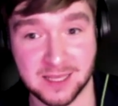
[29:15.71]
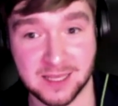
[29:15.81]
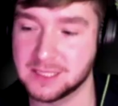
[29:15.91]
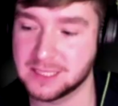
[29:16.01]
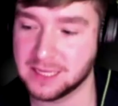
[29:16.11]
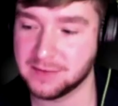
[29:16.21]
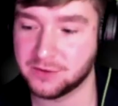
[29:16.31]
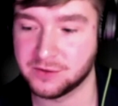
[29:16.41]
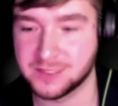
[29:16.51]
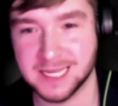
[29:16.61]
or
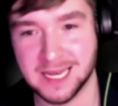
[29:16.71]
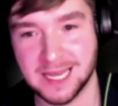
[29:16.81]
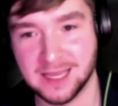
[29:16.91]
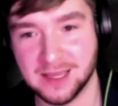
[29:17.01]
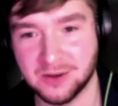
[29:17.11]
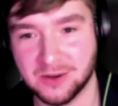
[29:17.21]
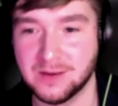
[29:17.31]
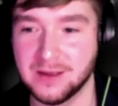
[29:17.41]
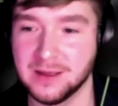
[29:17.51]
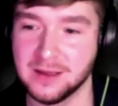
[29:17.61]
positive or silly or
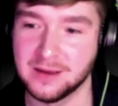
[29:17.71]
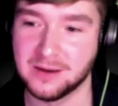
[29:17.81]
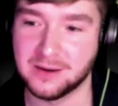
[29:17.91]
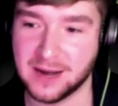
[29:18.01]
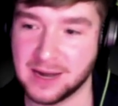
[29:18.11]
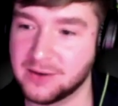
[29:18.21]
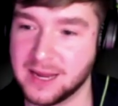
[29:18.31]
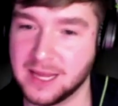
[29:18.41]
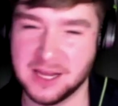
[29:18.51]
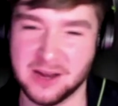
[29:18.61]
angry,